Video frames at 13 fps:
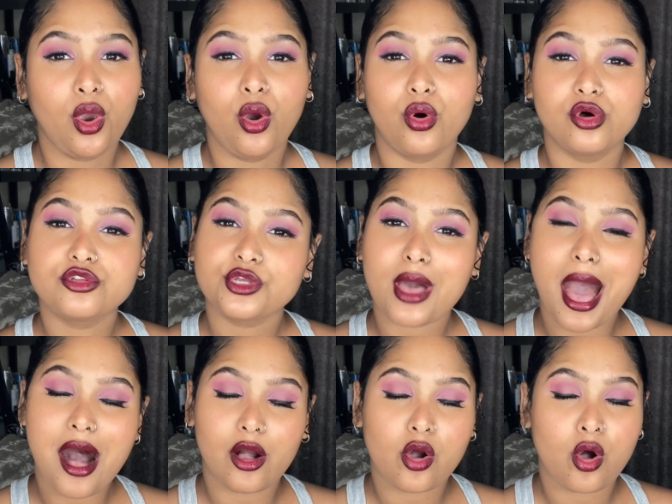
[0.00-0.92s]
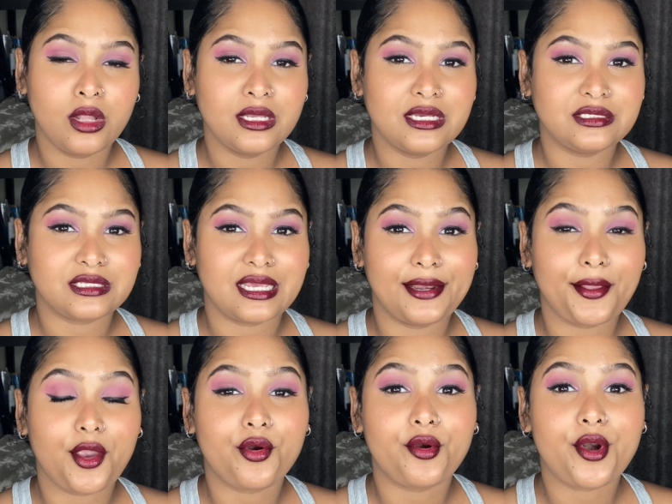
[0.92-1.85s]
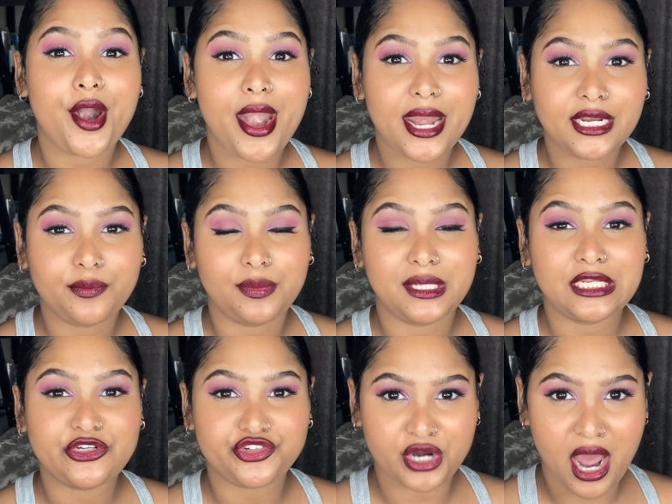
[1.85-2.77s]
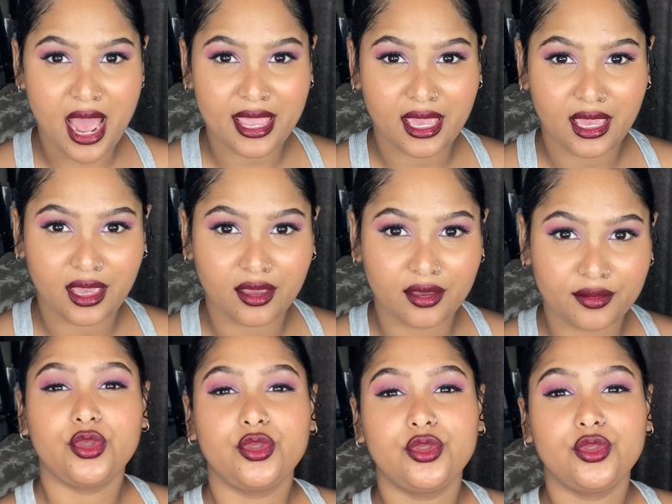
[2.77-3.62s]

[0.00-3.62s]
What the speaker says: Also, alcohol is incredibly drying.